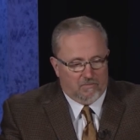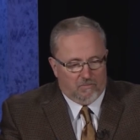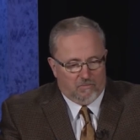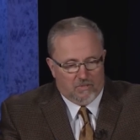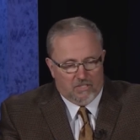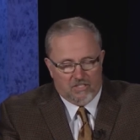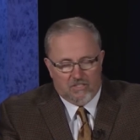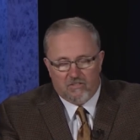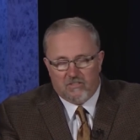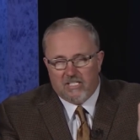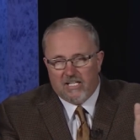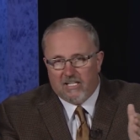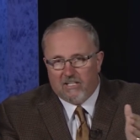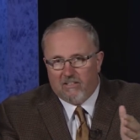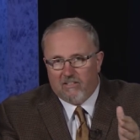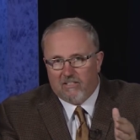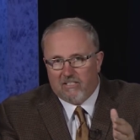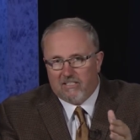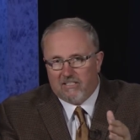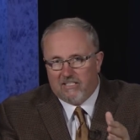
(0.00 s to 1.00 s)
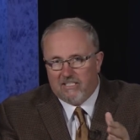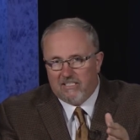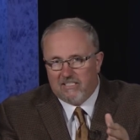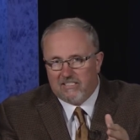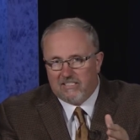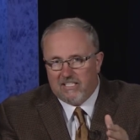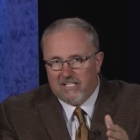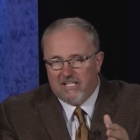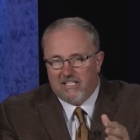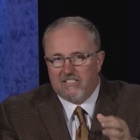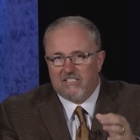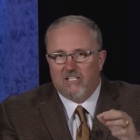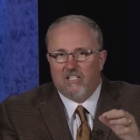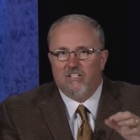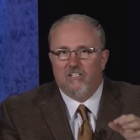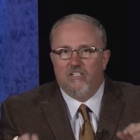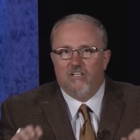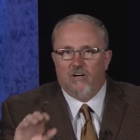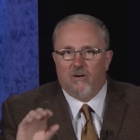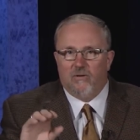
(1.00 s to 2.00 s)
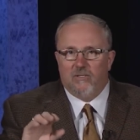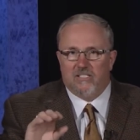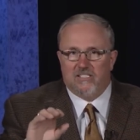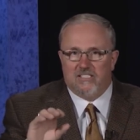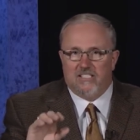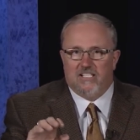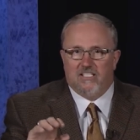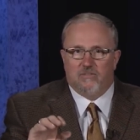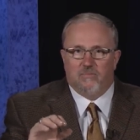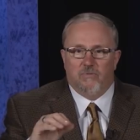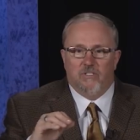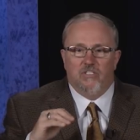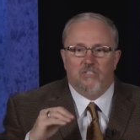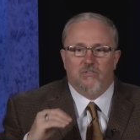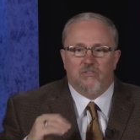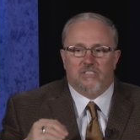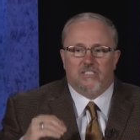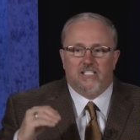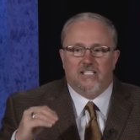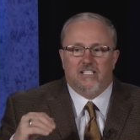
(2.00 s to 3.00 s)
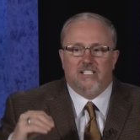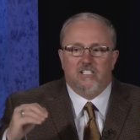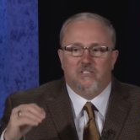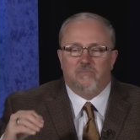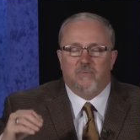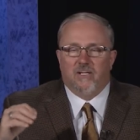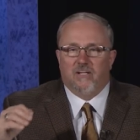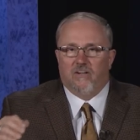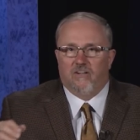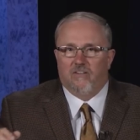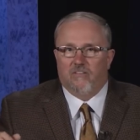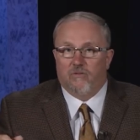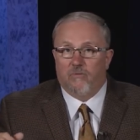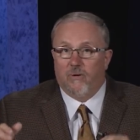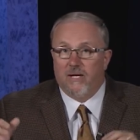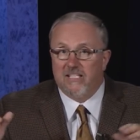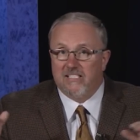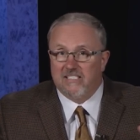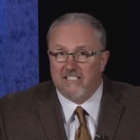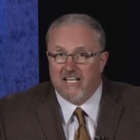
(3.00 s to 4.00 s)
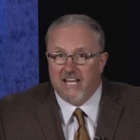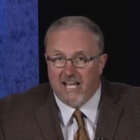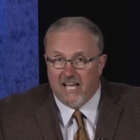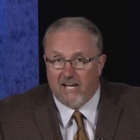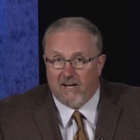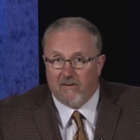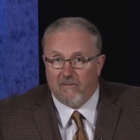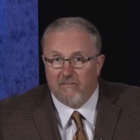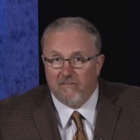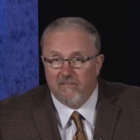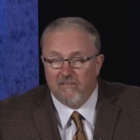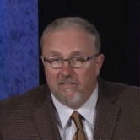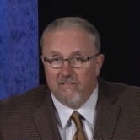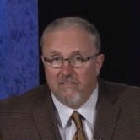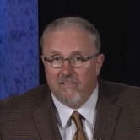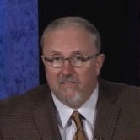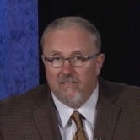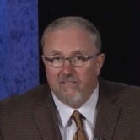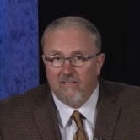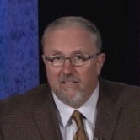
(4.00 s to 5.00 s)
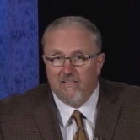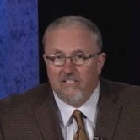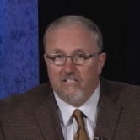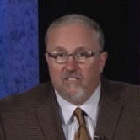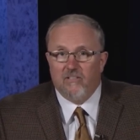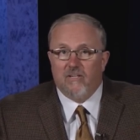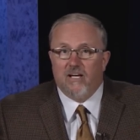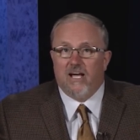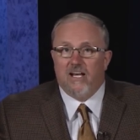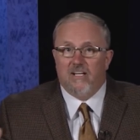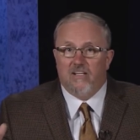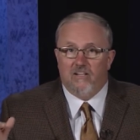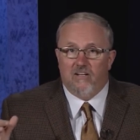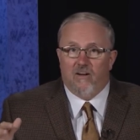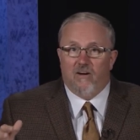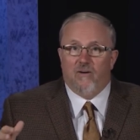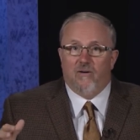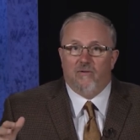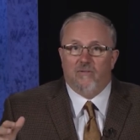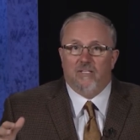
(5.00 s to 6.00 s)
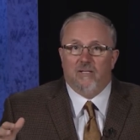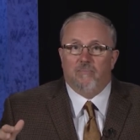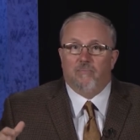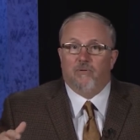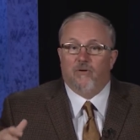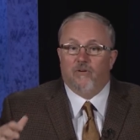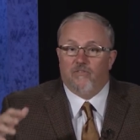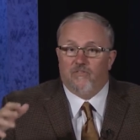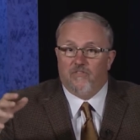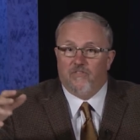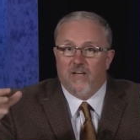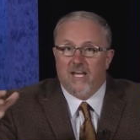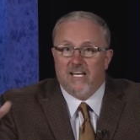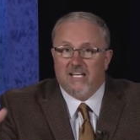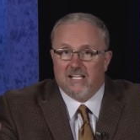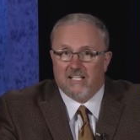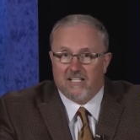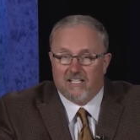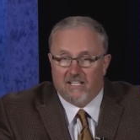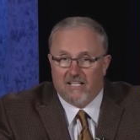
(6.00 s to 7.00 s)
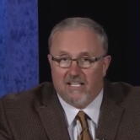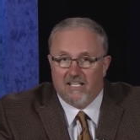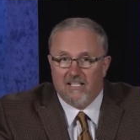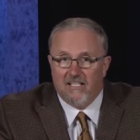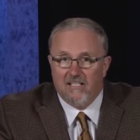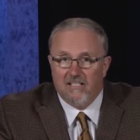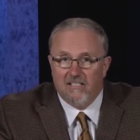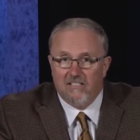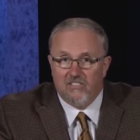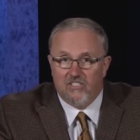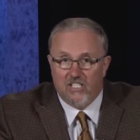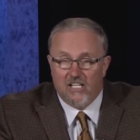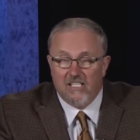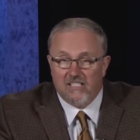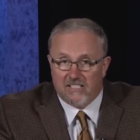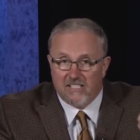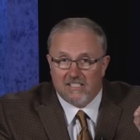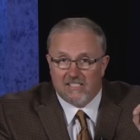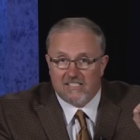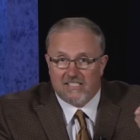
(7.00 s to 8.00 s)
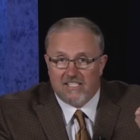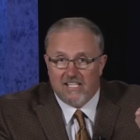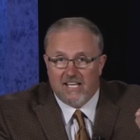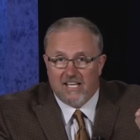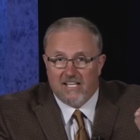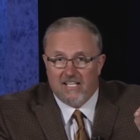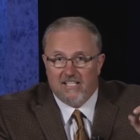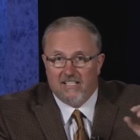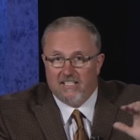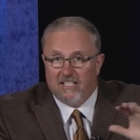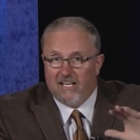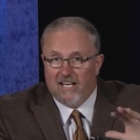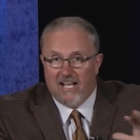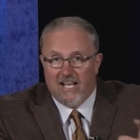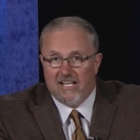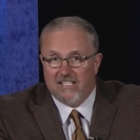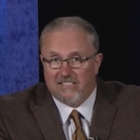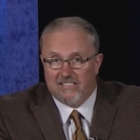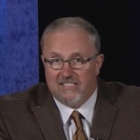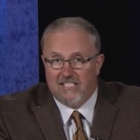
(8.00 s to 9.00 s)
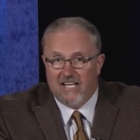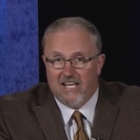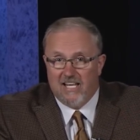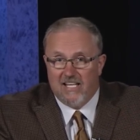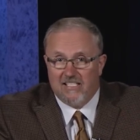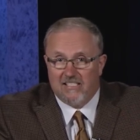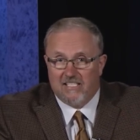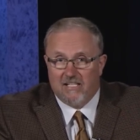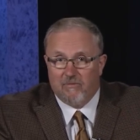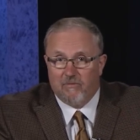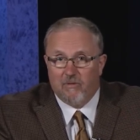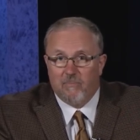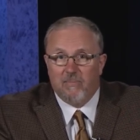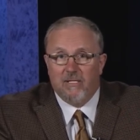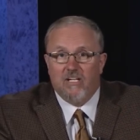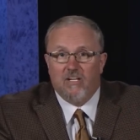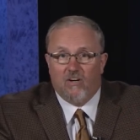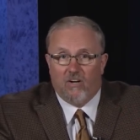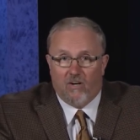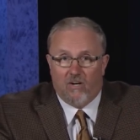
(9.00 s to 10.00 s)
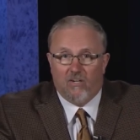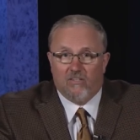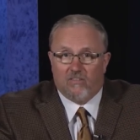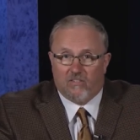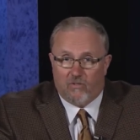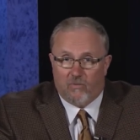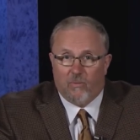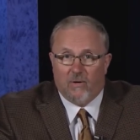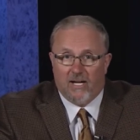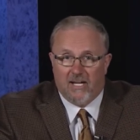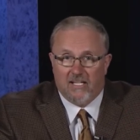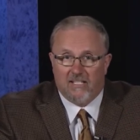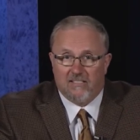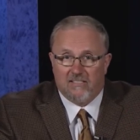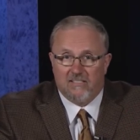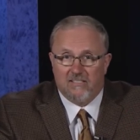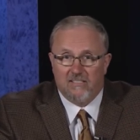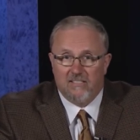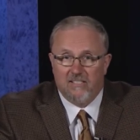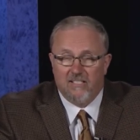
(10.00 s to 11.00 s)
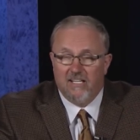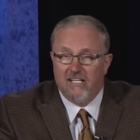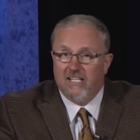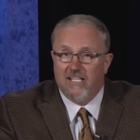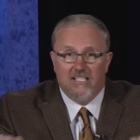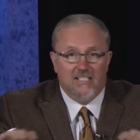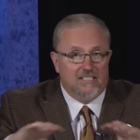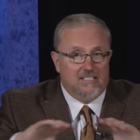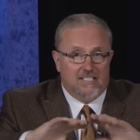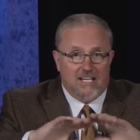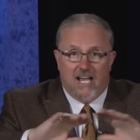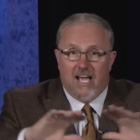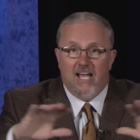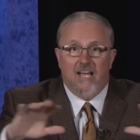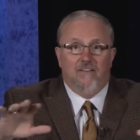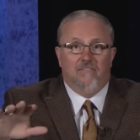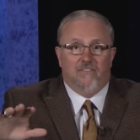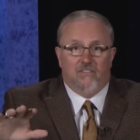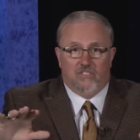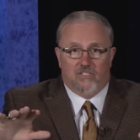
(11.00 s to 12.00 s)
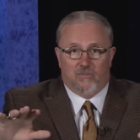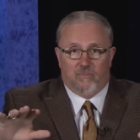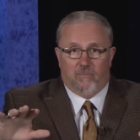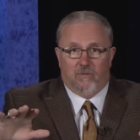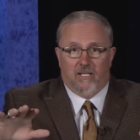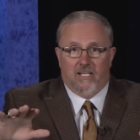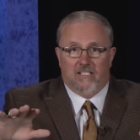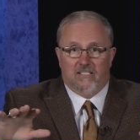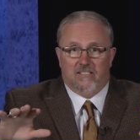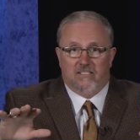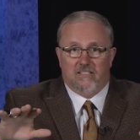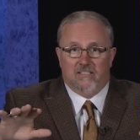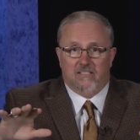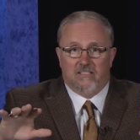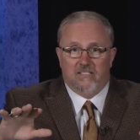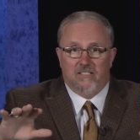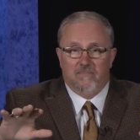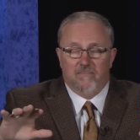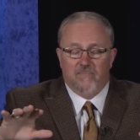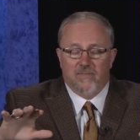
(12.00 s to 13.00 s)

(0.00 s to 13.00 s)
when you take a look at these things, notice this. When you see these big earthquakes now, you got to know that prophetically, Jesus said in the last days there would be earthquakes in diverse places.